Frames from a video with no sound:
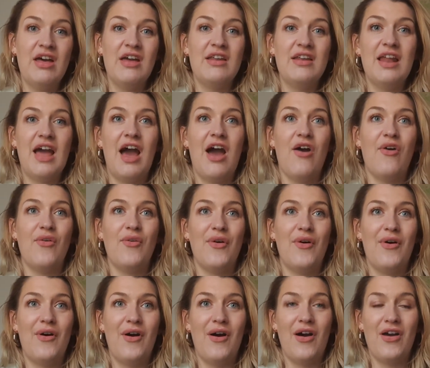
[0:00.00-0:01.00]
Now,
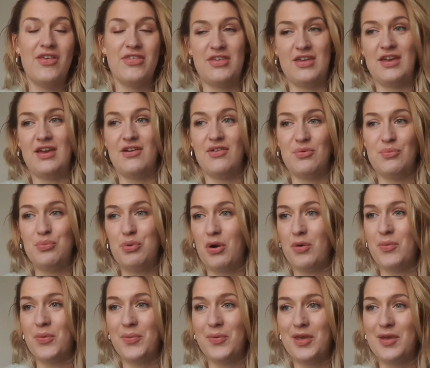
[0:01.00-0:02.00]
I think I'm
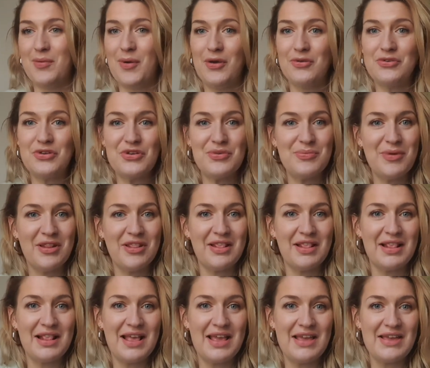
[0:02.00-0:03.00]
probably about 2 months
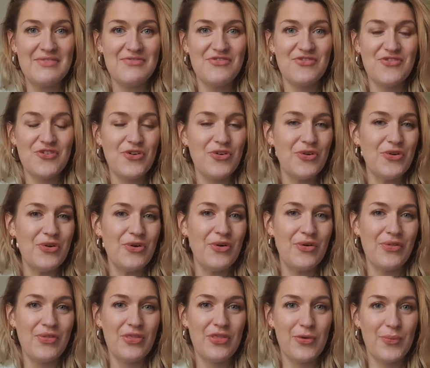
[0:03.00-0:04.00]
late for
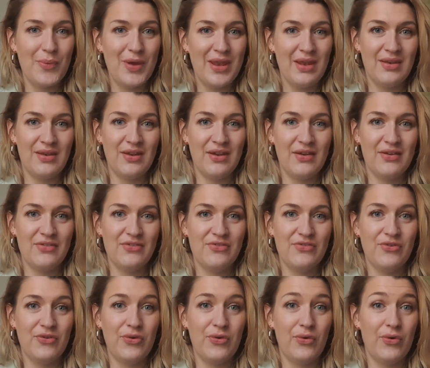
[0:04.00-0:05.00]
the window
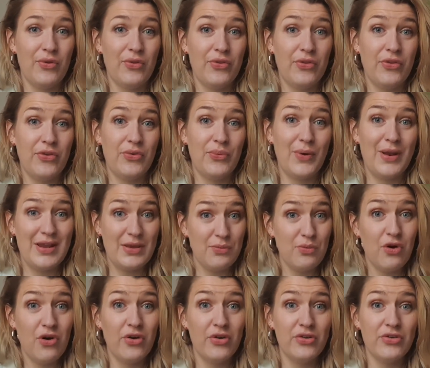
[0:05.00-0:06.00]
for the
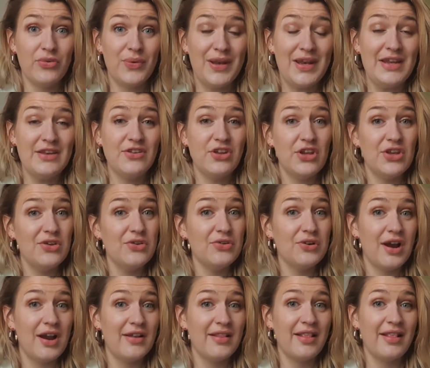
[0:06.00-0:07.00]
21-22
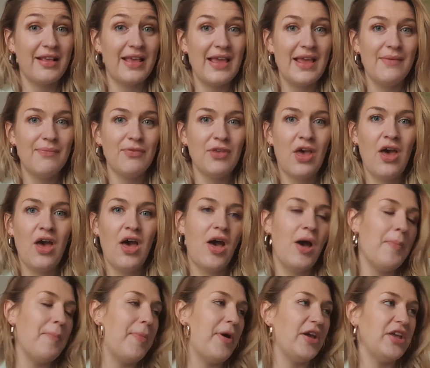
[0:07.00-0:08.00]
grad schemes,
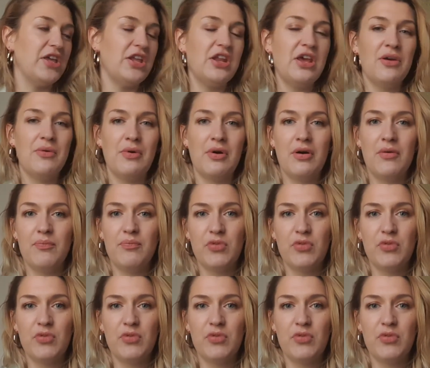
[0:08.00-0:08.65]
but you know what?